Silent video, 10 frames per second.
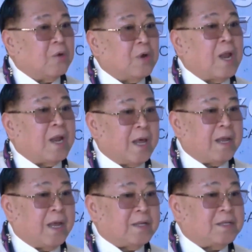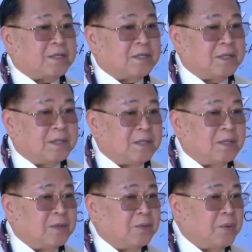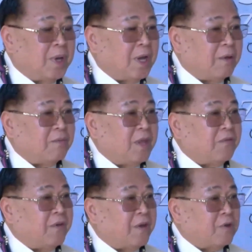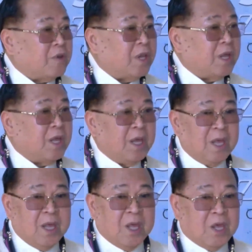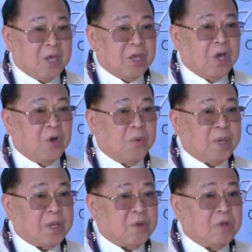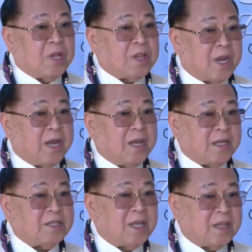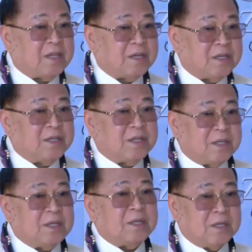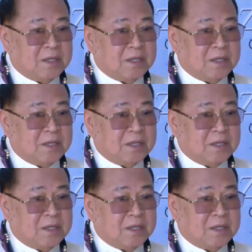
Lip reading: the rural areas will have difficulty going to the training centers.